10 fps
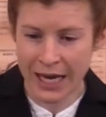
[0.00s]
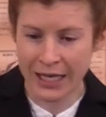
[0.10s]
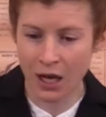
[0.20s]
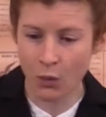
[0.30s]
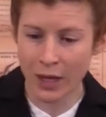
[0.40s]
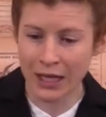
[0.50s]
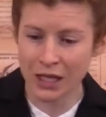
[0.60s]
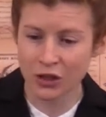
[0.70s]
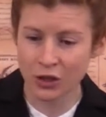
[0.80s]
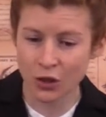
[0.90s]
and are
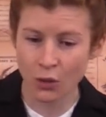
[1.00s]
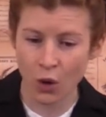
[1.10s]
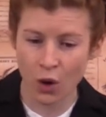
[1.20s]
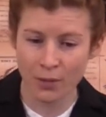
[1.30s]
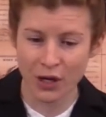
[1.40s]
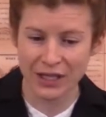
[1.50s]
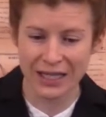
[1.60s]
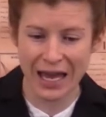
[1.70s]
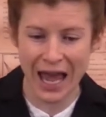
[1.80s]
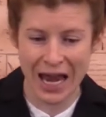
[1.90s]
willing to do
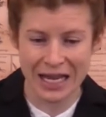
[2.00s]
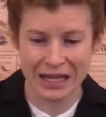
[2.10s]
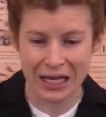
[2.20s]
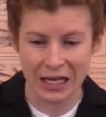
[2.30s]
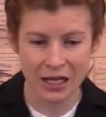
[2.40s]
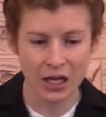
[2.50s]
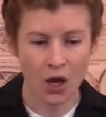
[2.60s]
almost anything